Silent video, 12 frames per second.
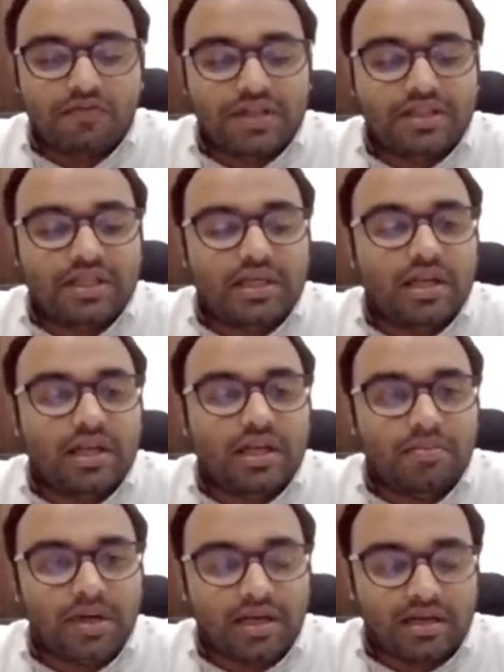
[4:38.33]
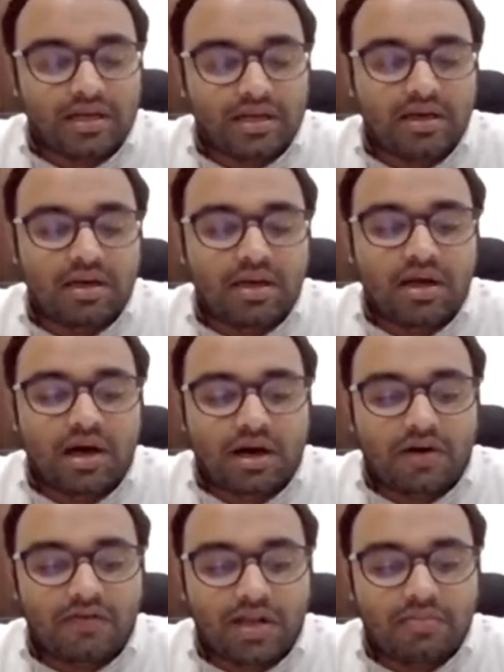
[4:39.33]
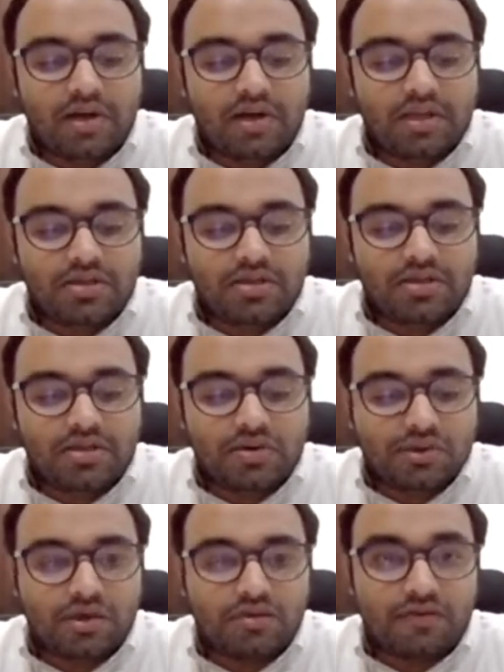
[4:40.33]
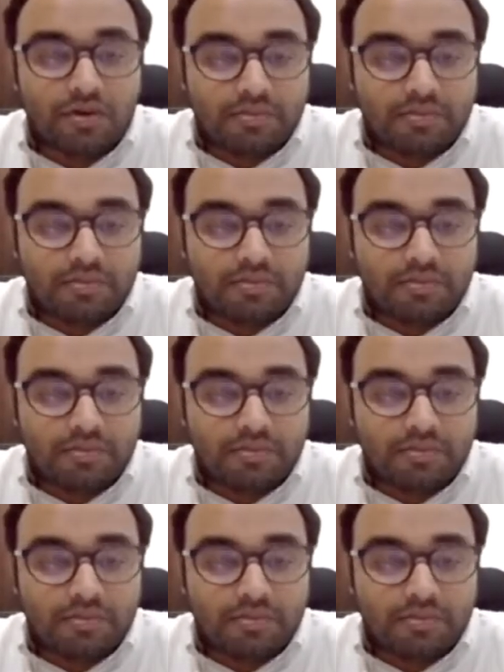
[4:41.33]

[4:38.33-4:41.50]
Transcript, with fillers: with the limited available resources.